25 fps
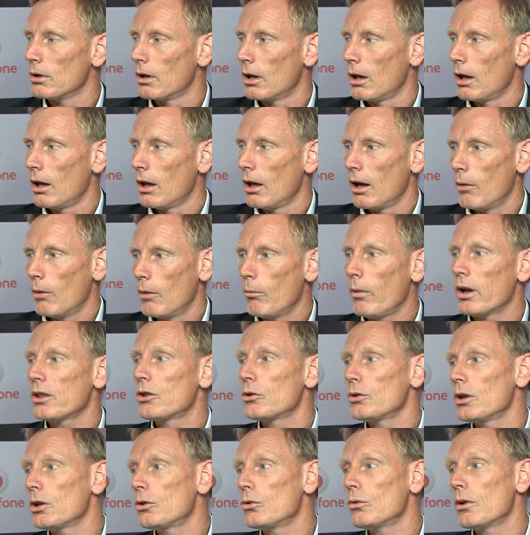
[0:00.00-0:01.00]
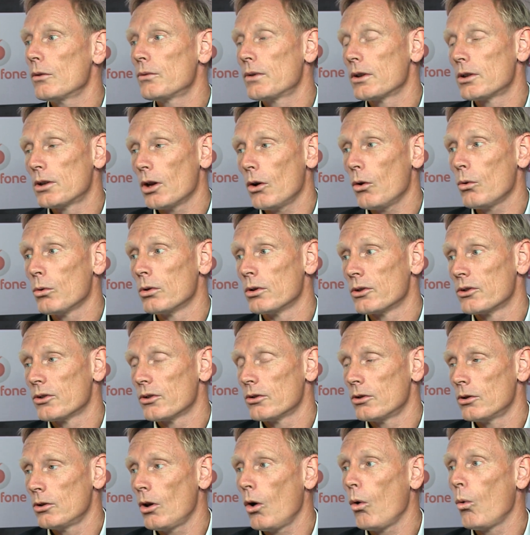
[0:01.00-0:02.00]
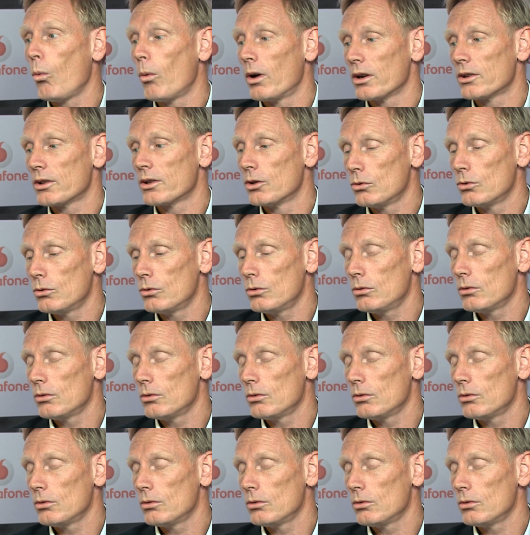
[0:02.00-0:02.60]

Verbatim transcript: And what do you do if you don't know what to do?